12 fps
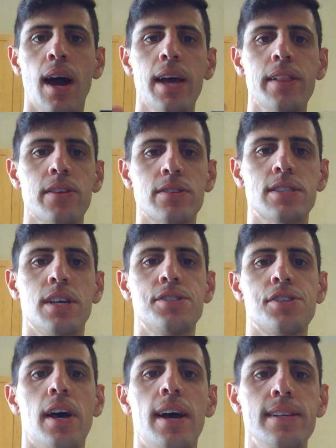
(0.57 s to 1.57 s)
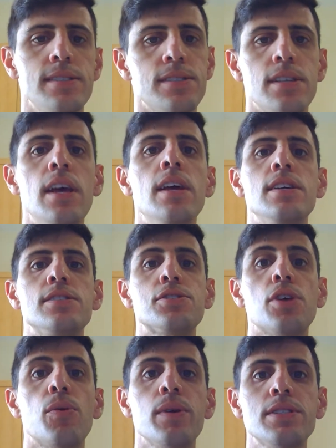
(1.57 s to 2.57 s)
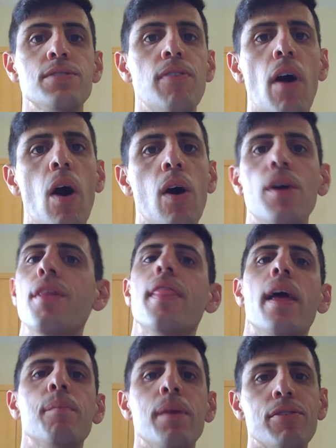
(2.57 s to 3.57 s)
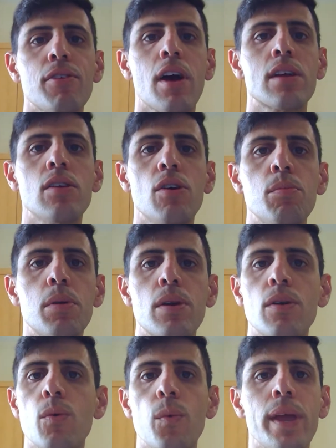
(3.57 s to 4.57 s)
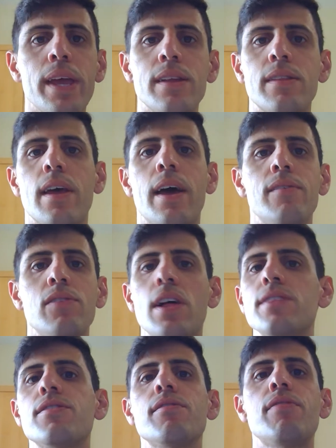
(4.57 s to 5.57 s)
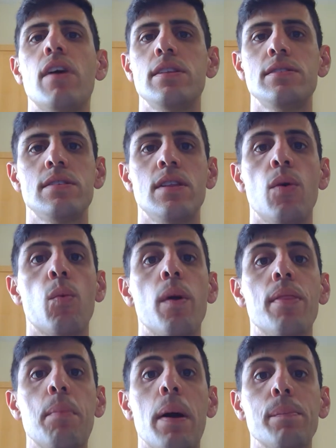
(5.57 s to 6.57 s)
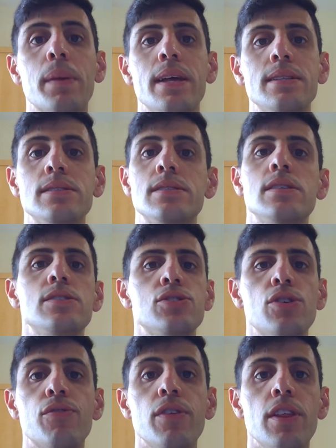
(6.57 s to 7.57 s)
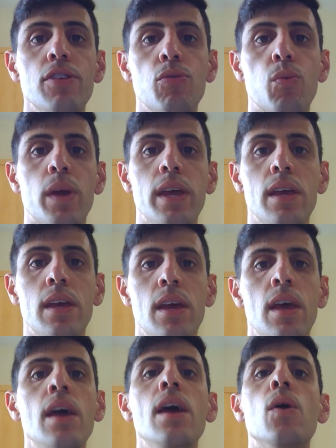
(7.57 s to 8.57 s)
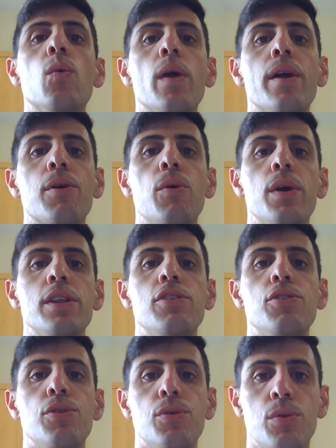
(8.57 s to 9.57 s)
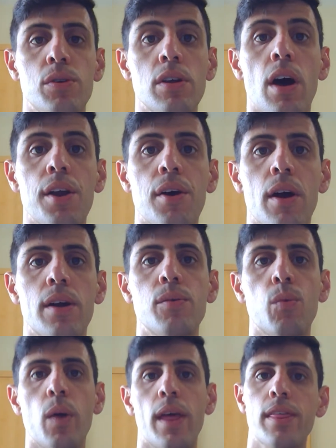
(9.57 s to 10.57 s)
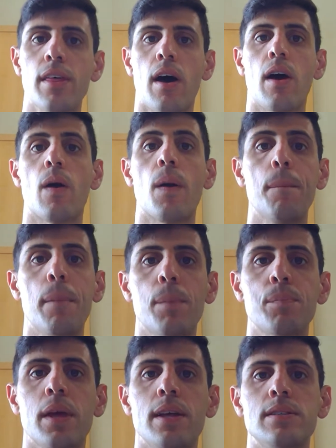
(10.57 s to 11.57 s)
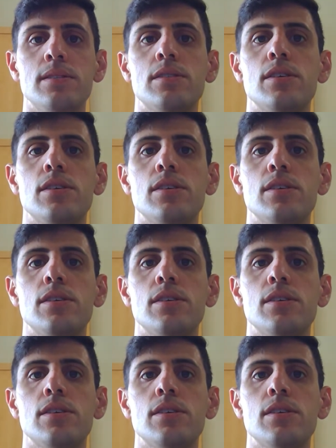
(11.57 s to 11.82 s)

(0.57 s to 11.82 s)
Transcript: Hi, little sunshines. So it's fall. That means October. We get to have lots of fun with pumpkins. So for this week, we are going to do dot art with our pumpkins.